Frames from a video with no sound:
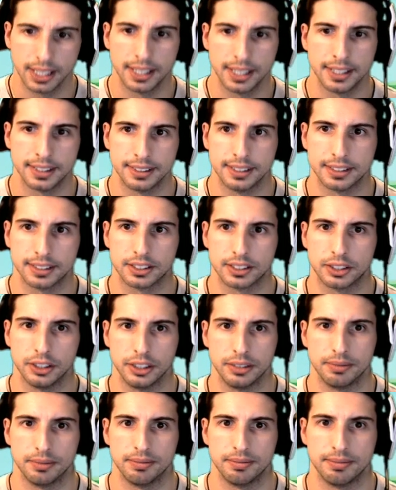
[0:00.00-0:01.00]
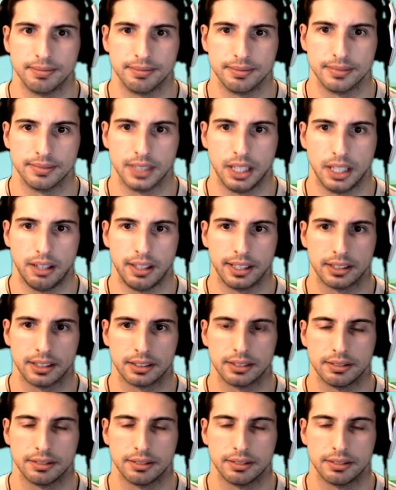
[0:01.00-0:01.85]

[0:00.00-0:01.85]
This is good. Alright